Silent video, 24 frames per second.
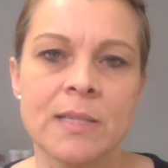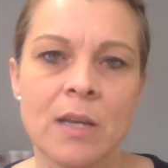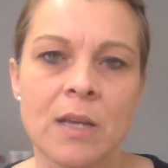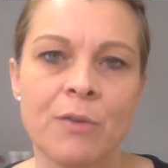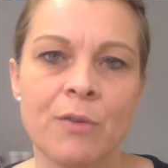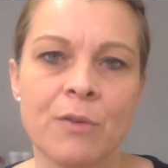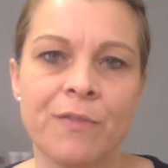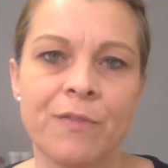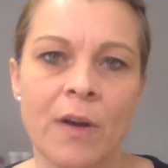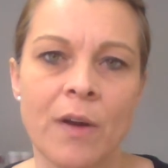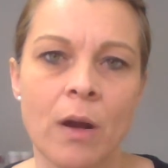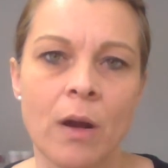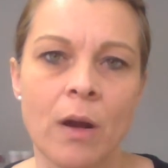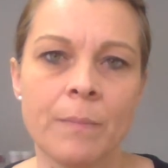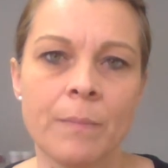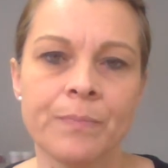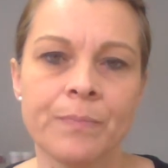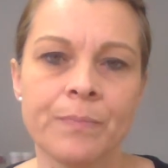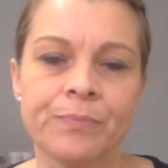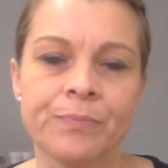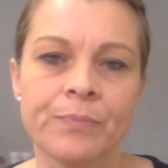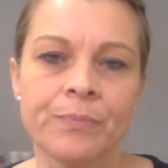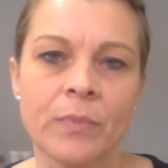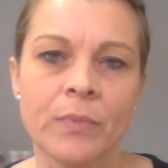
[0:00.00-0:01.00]
far,
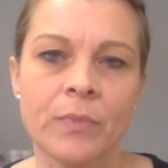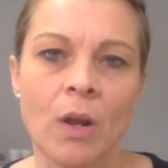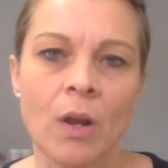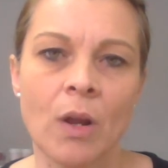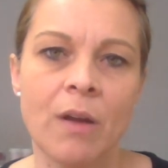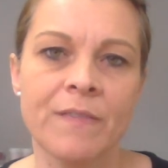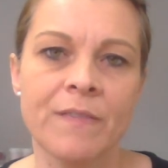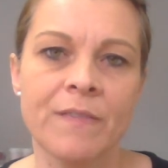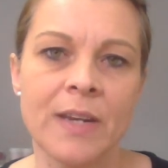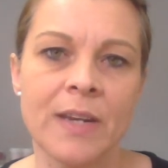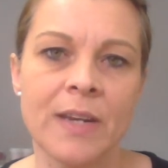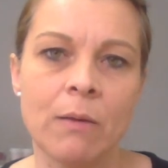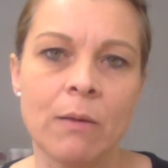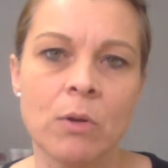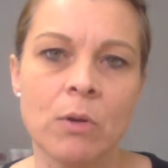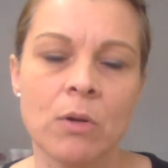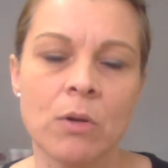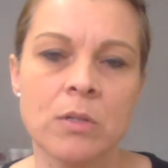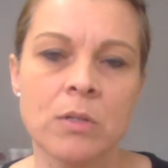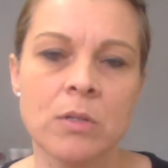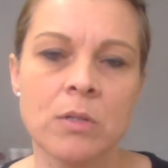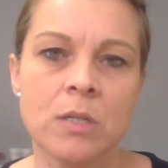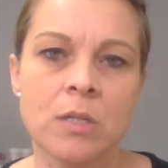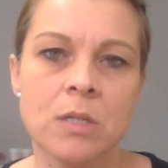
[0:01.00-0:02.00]
I've now
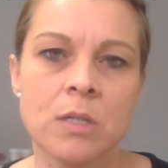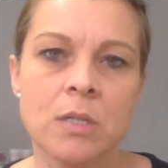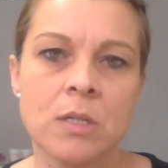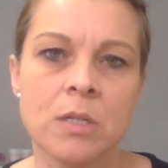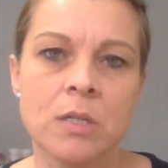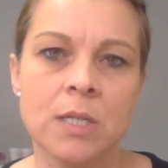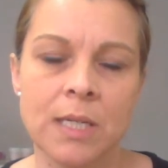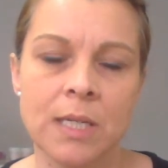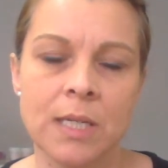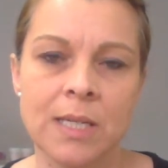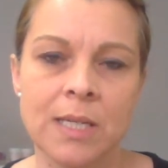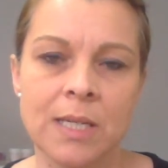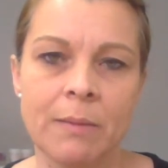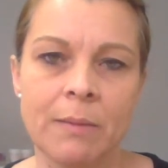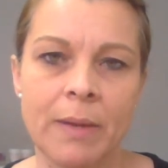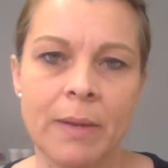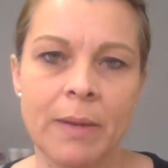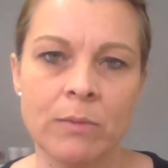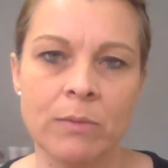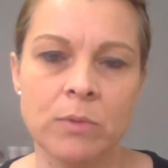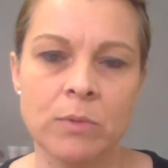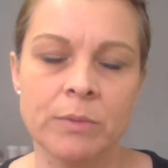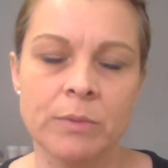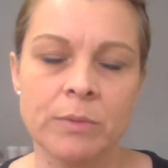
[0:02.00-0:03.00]
lost
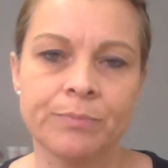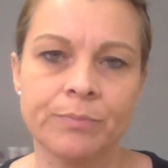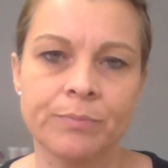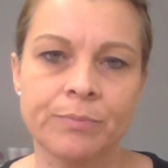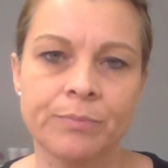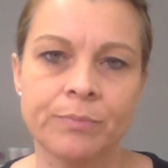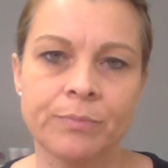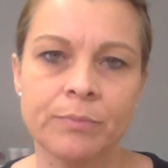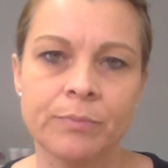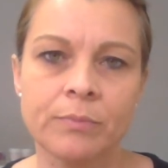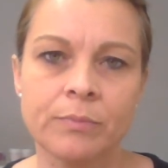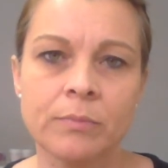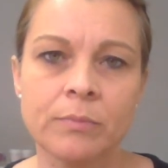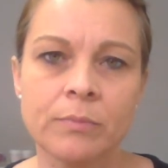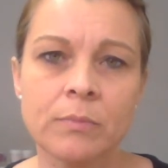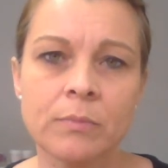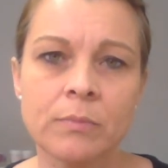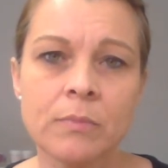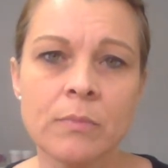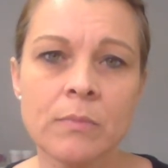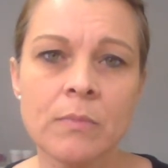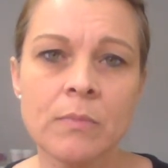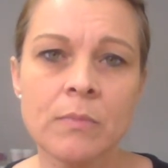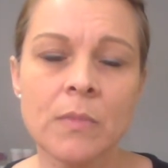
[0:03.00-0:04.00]
£16.
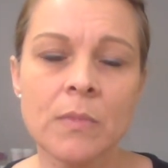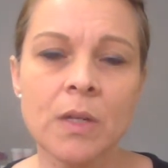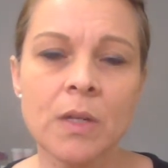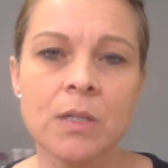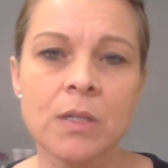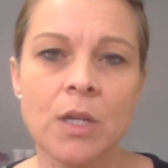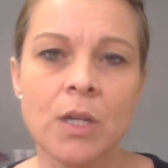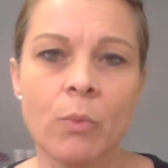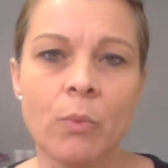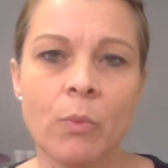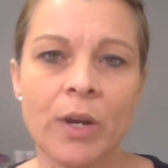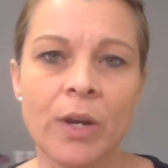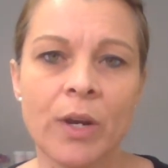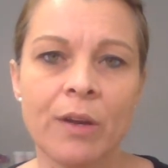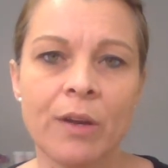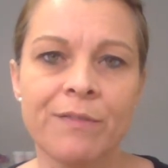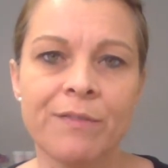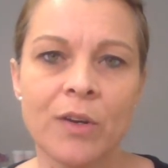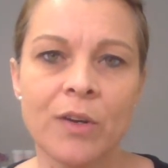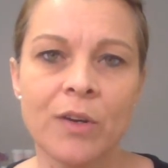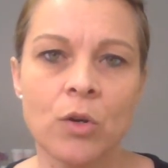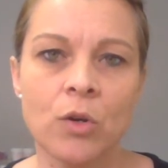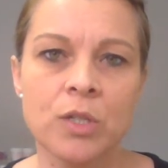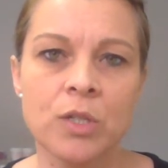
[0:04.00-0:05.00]
So when I
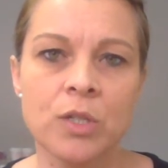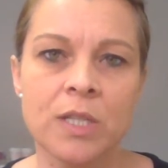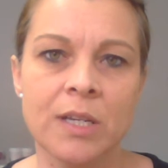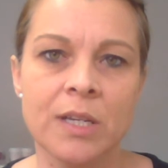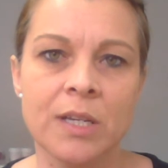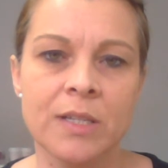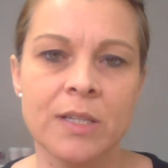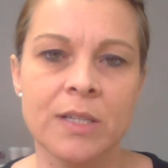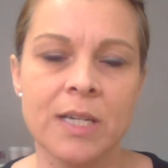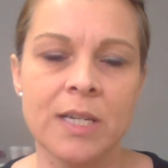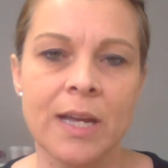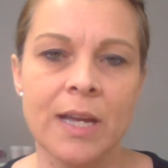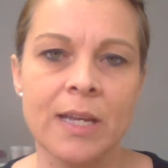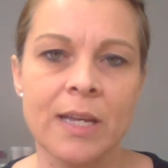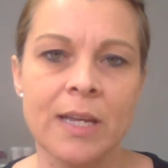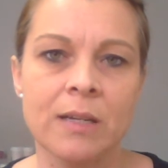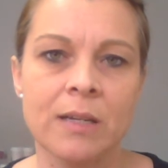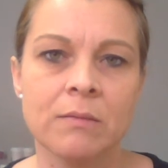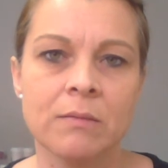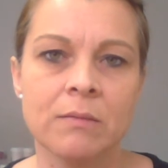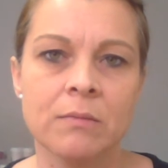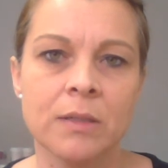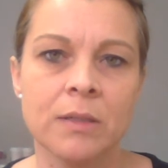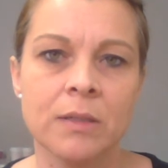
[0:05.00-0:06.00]
vlogged the other day,
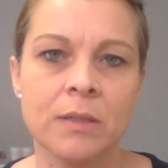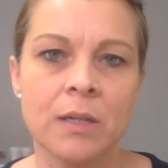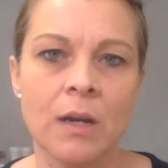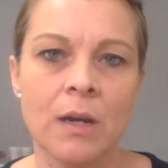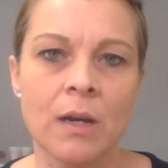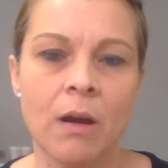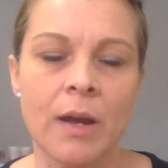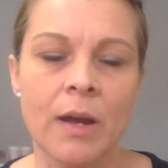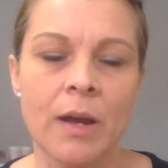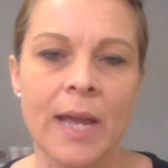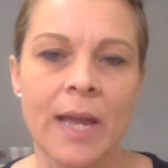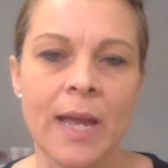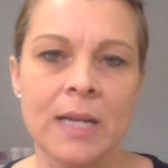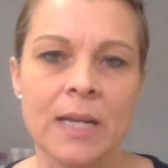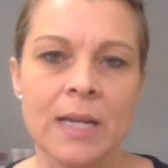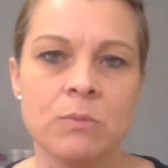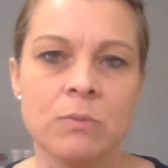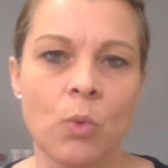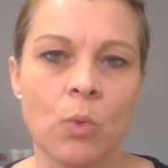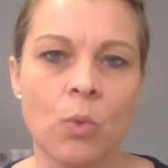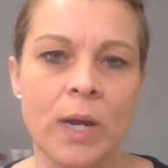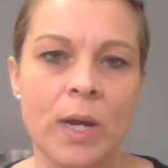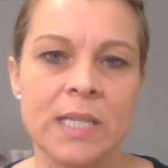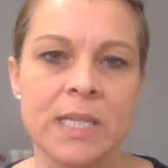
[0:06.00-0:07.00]
I
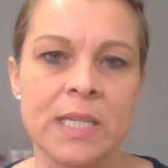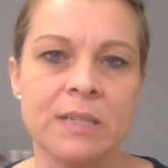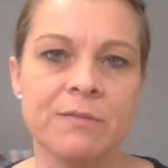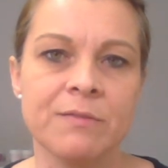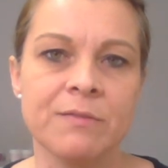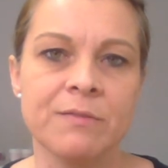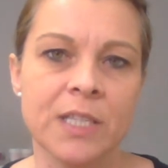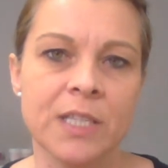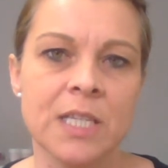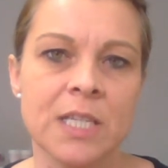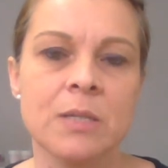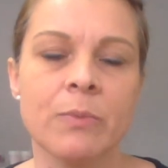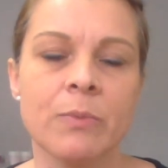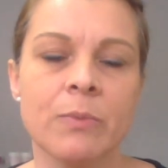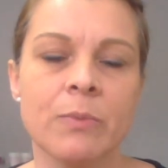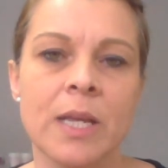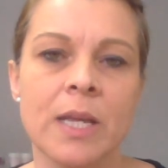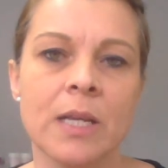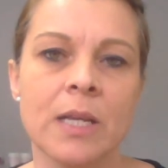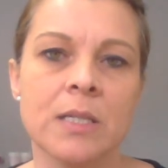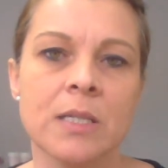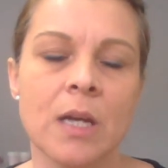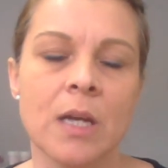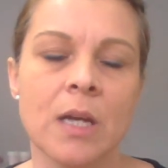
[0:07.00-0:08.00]
hadn't weighed in for this
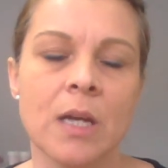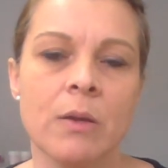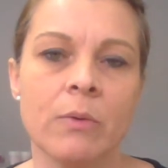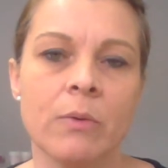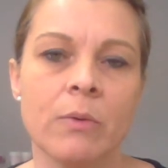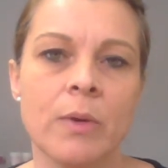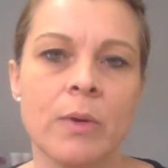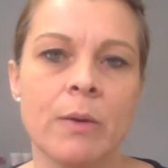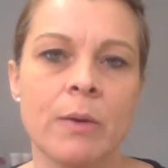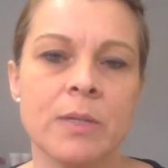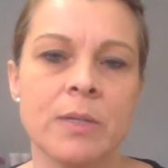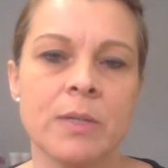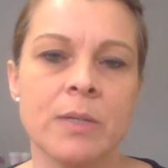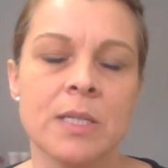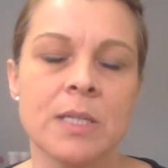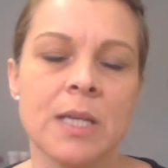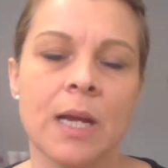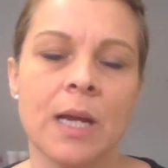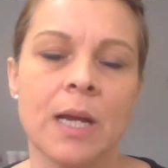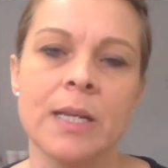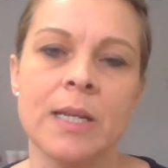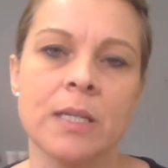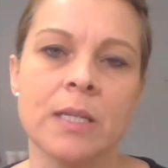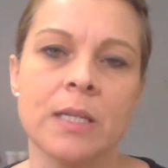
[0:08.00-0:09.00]
week, so it was
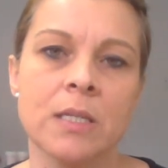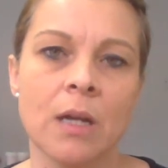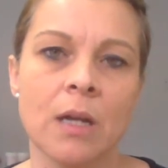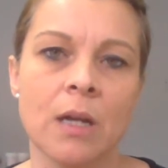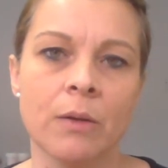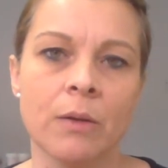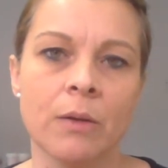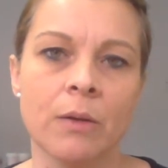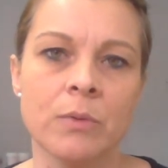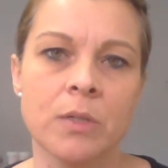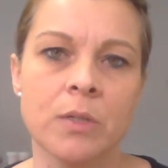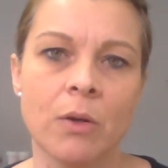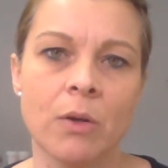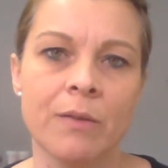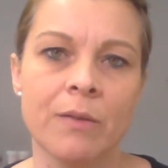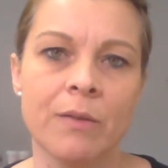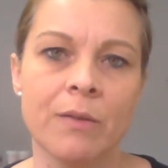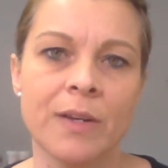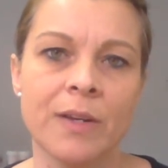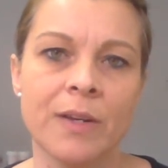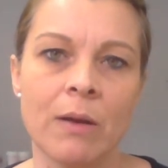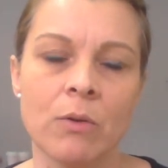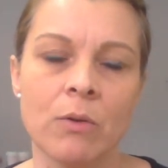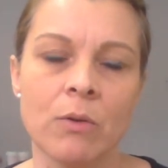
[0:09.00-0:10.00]
exactly a stone. So I've
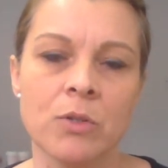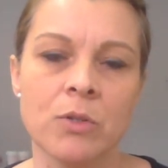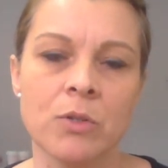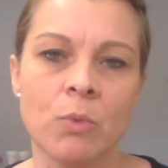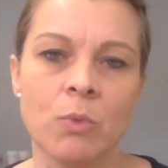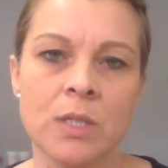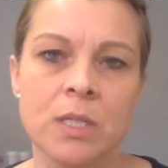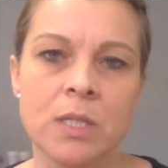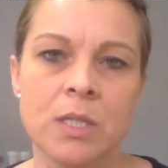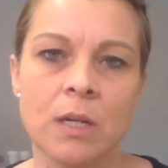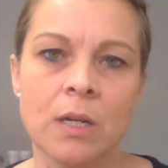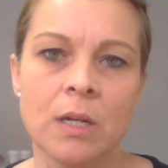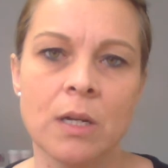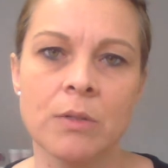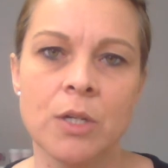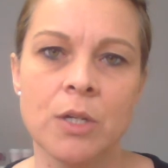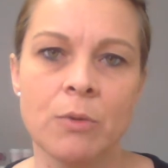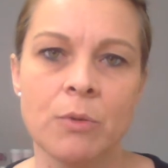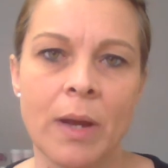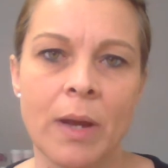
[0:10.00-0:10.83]
now lost 1 stone, £2.